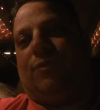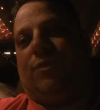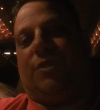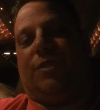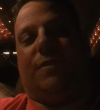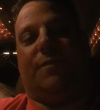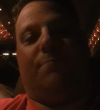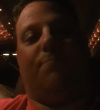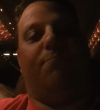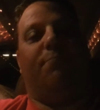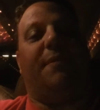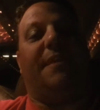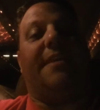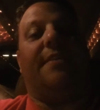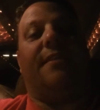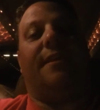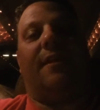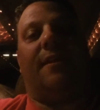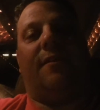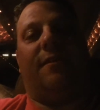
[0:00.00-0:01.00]
just be
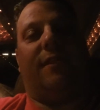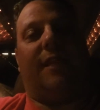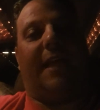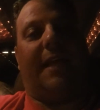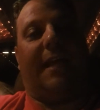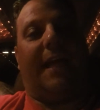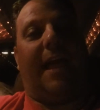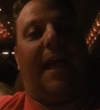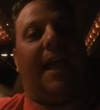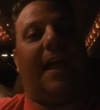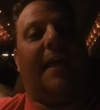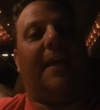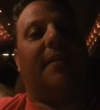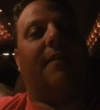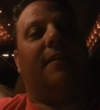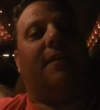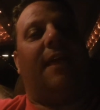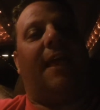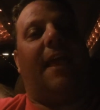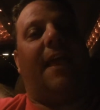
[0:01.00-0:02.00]
there like I
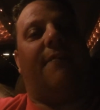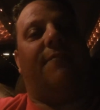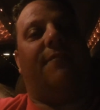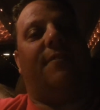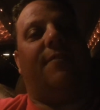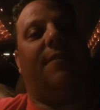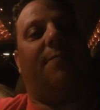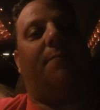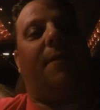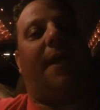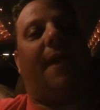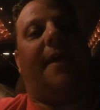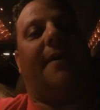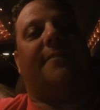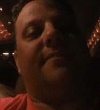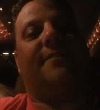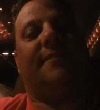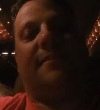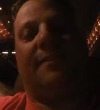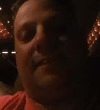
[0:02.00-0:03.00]
have in the
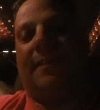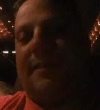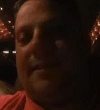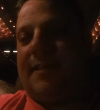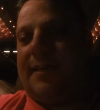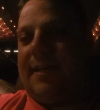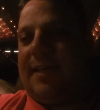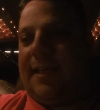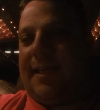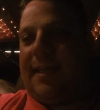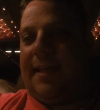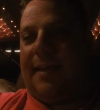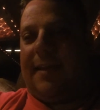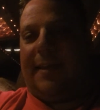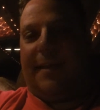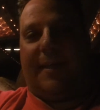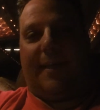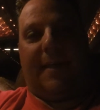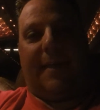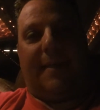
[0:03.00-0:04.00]
past.
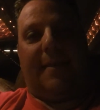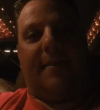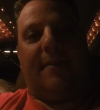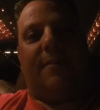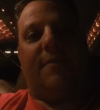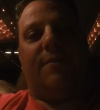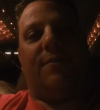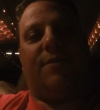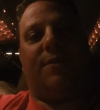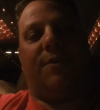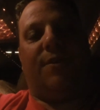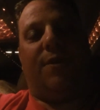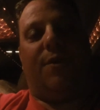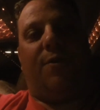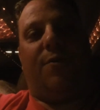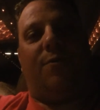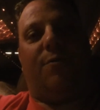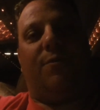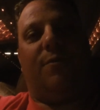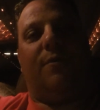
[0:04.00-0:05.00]
And, you
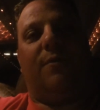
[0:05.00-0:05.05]
know,